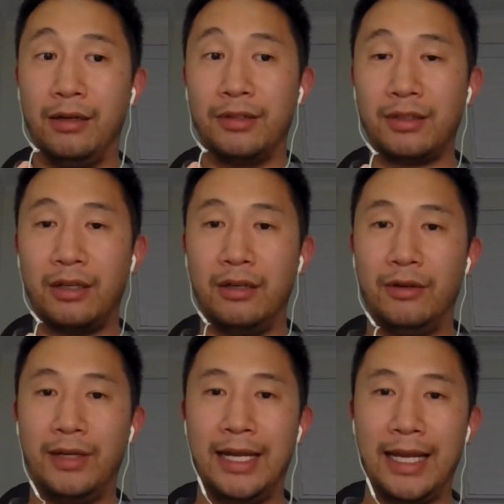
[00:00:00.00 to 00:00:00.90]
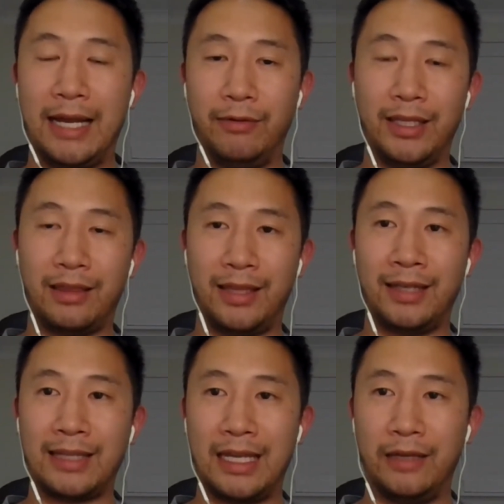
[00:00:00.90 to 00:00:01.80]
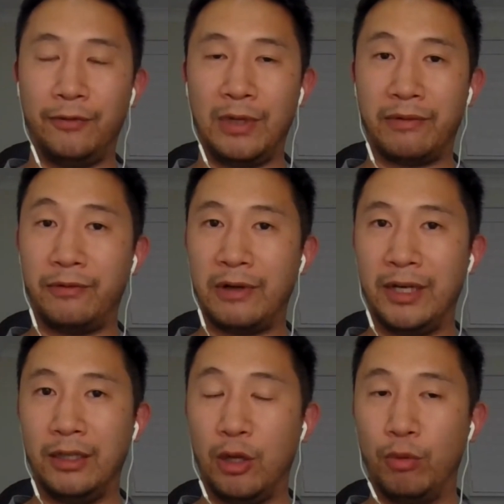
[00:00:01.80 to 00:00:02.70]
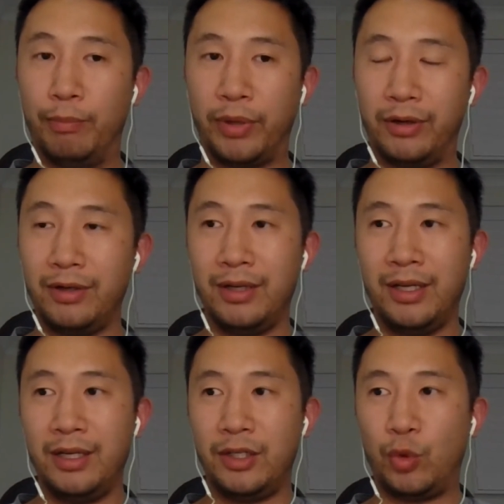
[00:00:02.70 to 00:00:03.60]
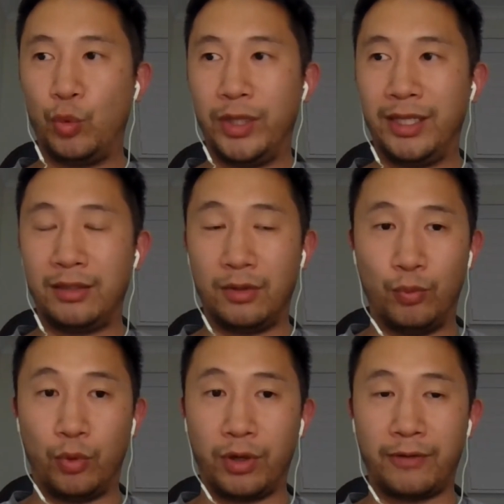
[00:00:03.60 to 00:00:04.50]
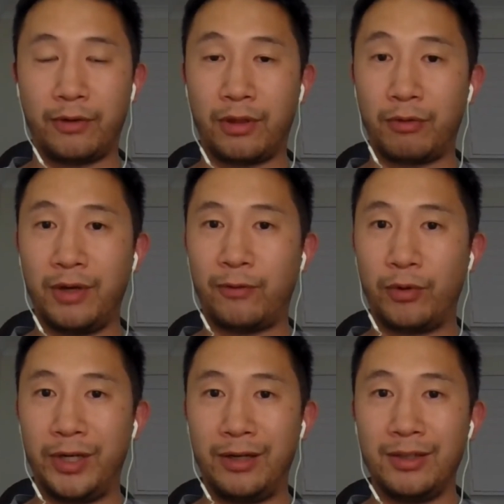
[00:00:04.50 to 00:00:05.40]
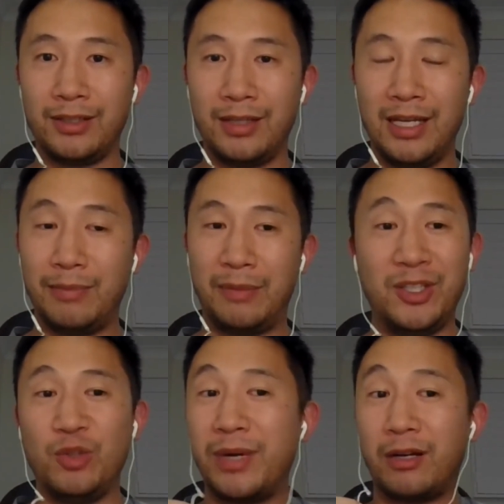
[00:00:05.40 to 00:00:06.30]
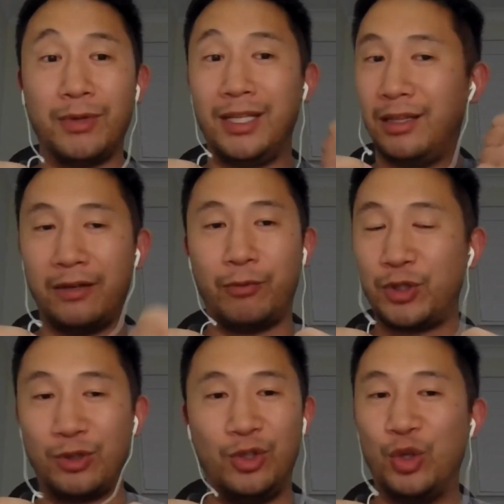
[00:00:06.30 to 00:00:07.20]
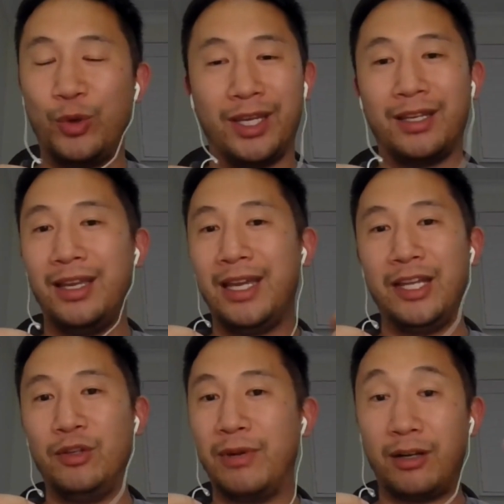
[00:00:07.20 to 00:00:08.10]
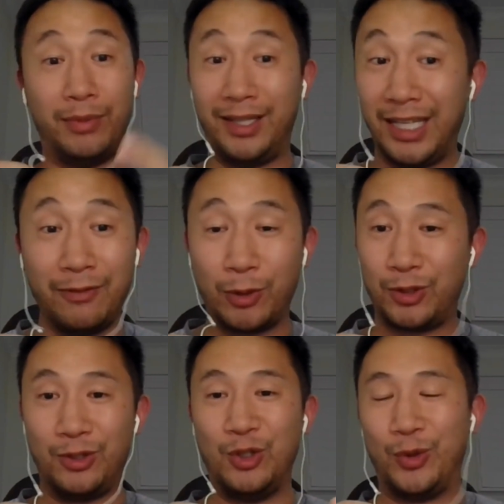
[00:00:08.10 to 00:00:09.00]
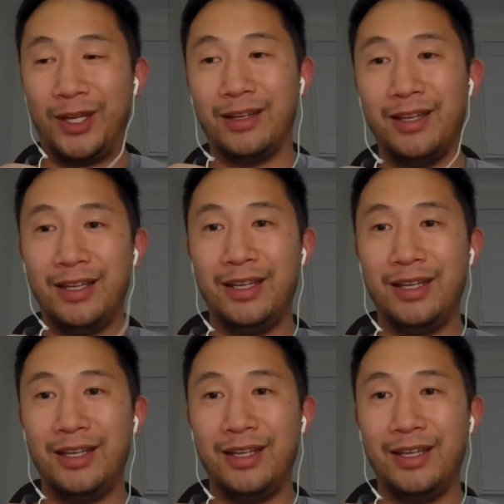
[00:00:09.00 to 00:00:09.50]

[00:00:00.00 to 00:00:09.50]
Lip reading: So I really think that if you have a very low burn, you're willing to work for 3 or 4 years, but it means you better really love what you're doing and you better believe what you're doing.